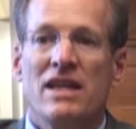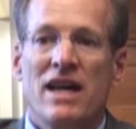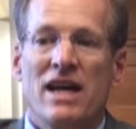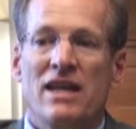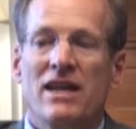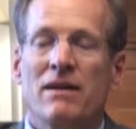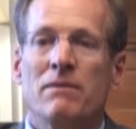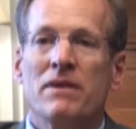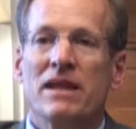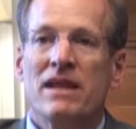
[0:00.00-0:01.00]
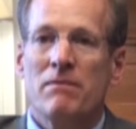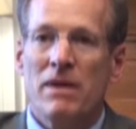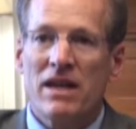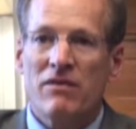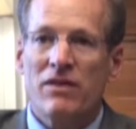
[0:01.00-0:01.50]
that can
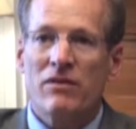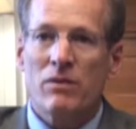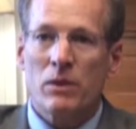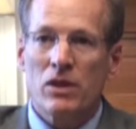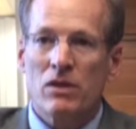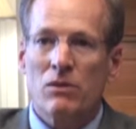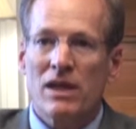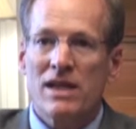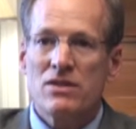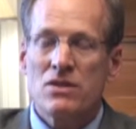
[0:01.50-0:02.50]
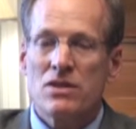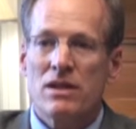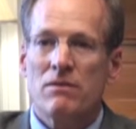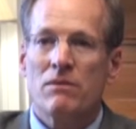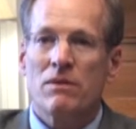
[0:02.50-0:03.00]
benefit from a good
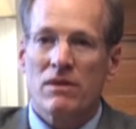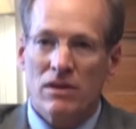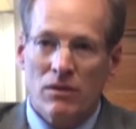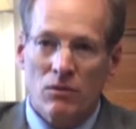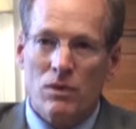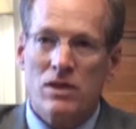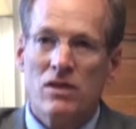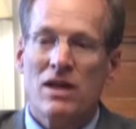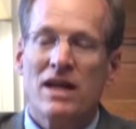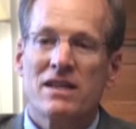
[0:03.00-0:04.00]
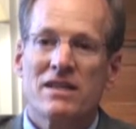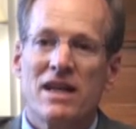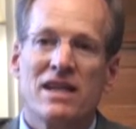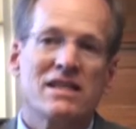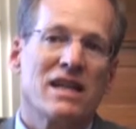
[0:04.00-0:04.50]
relationship with the United
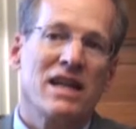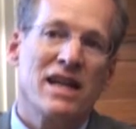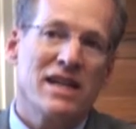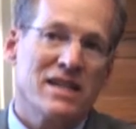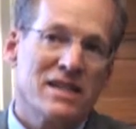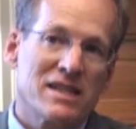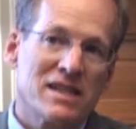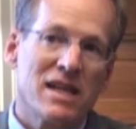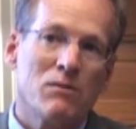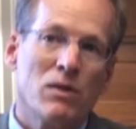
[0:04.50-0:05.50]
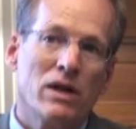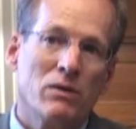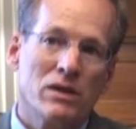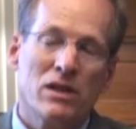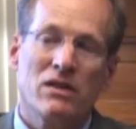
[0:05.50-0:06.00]
States, and it's the same
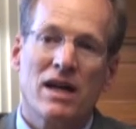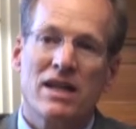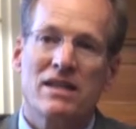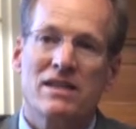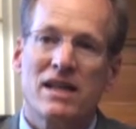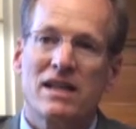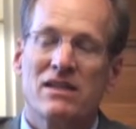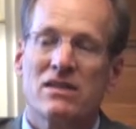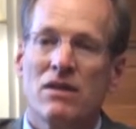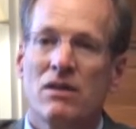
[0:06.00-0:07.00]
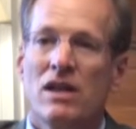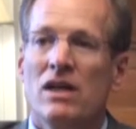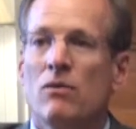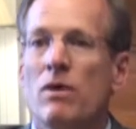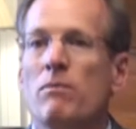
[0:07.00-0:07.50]
way with the United States. So
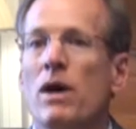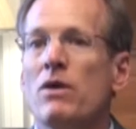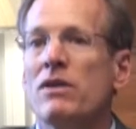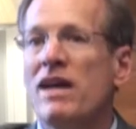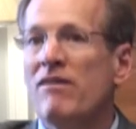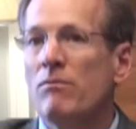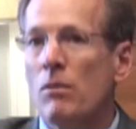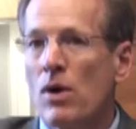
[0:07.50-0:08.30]
we both have